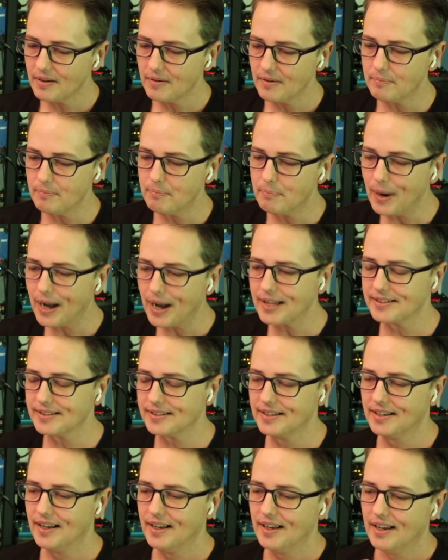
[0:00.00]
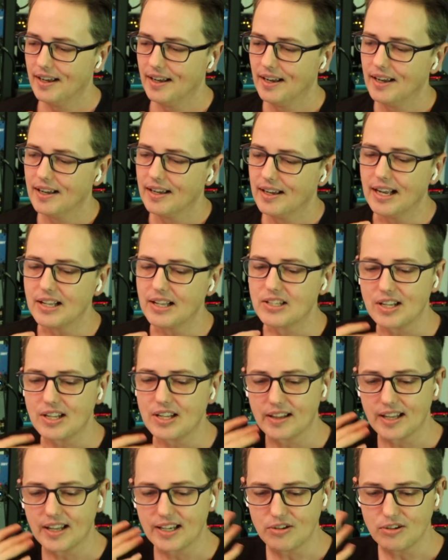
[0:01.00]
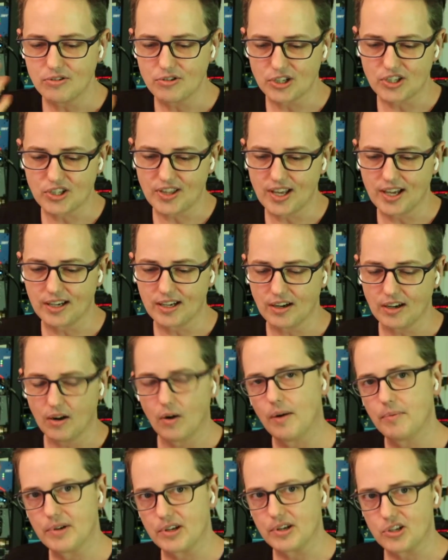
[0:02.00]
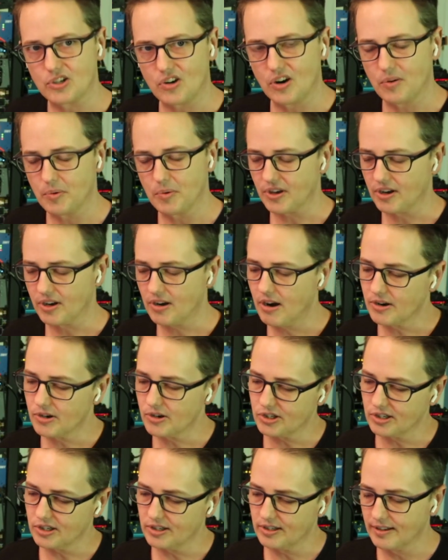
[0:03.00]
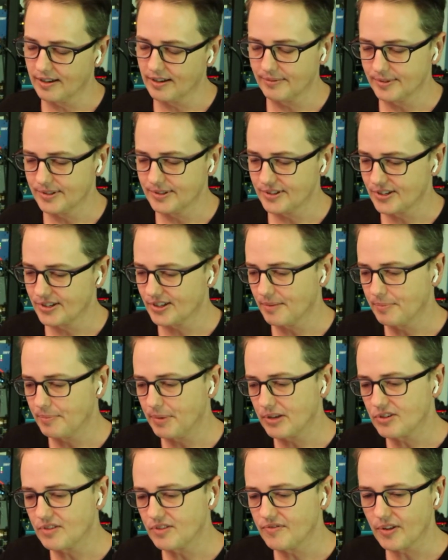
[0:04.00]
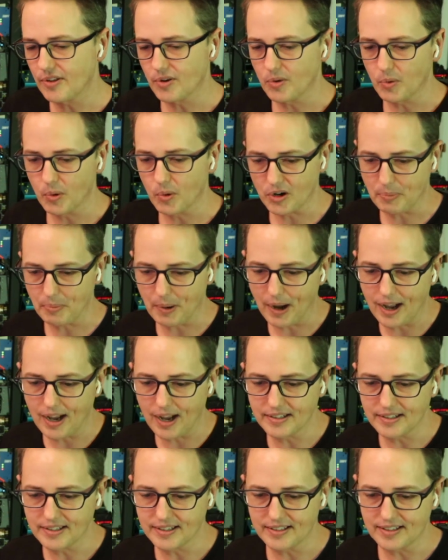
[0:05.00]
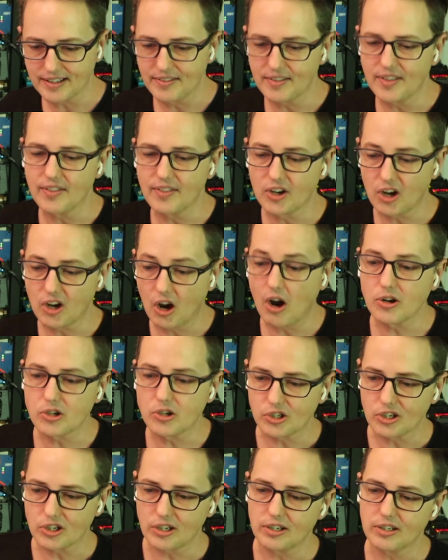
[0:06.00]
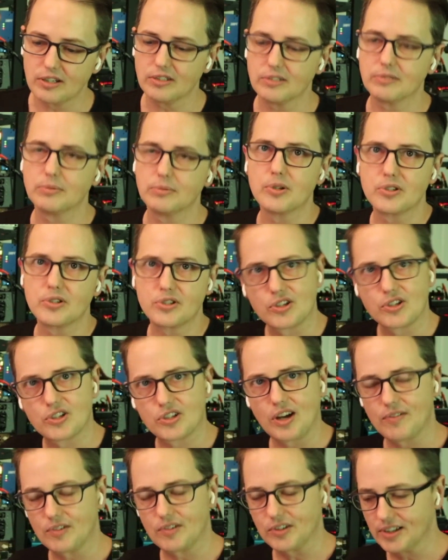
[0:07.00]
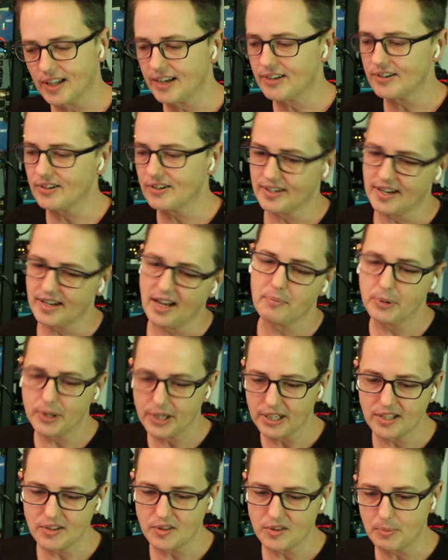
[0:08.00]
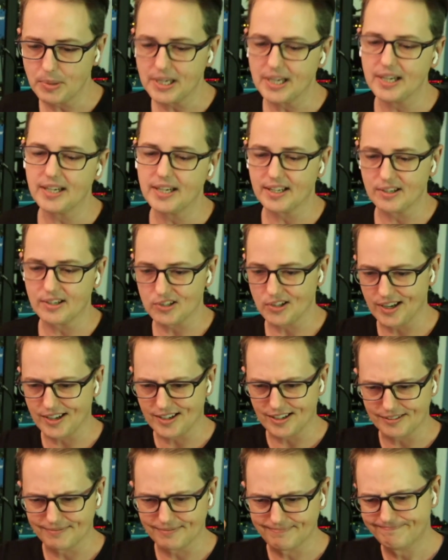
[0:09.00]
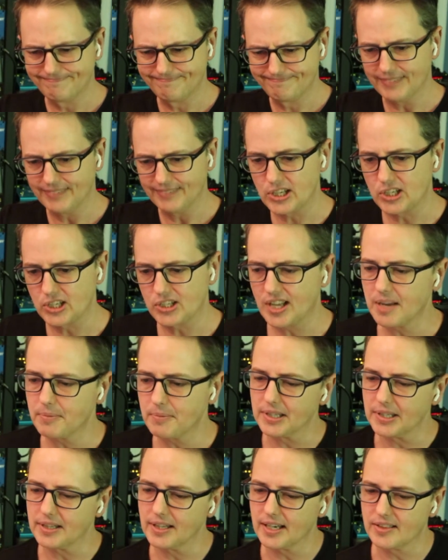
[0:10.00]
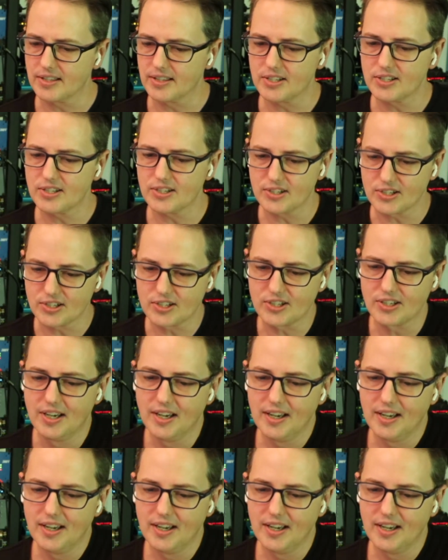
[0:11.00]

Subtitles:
But it's not like you just think, "Oh, I'm going to start with a conch shell." It was a bunch of other work behind it, and then the conch shell was discovered later, and I put it at the beginning as like a statement, like, this is